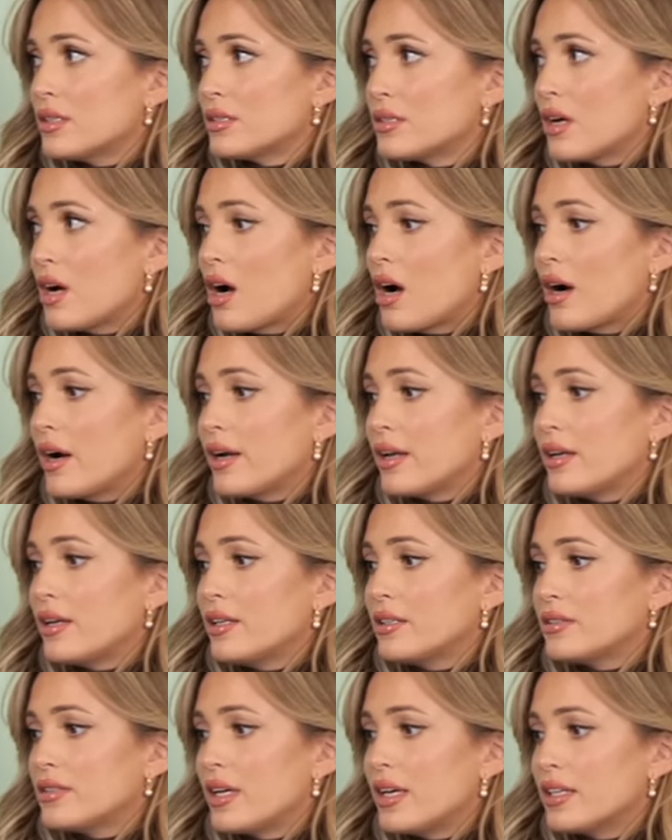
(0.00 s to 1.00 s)
it's hard and
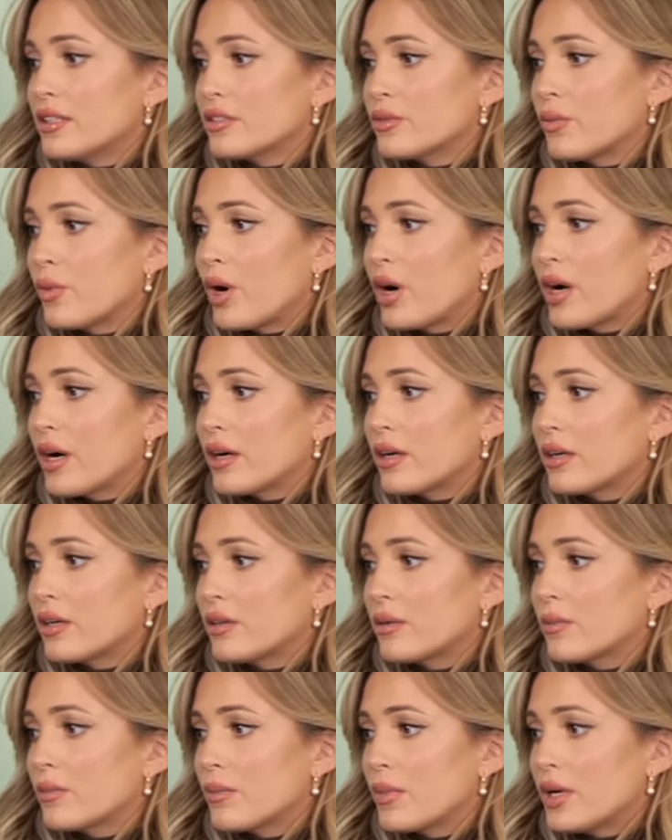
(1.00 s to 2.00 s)
it takes
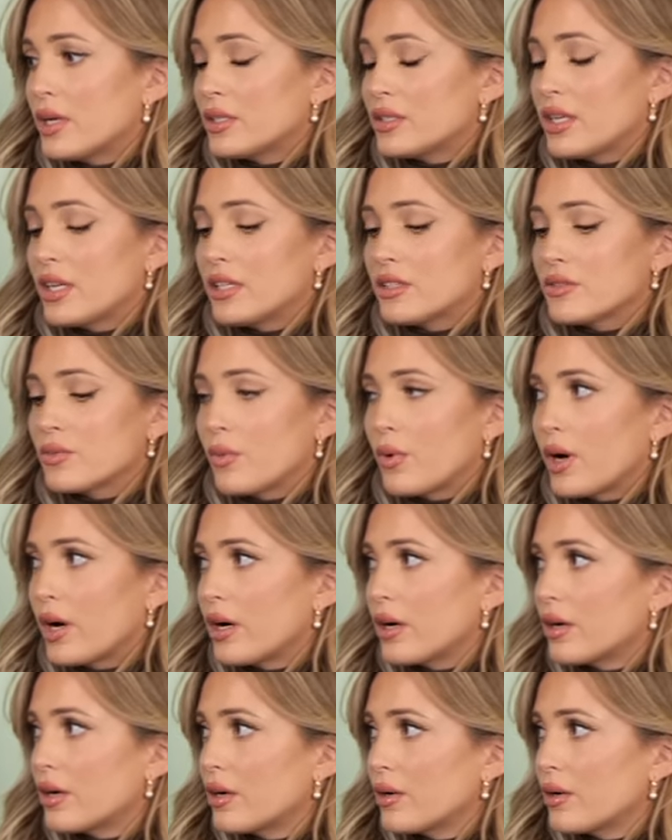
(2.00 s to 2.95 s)
work. It takes work.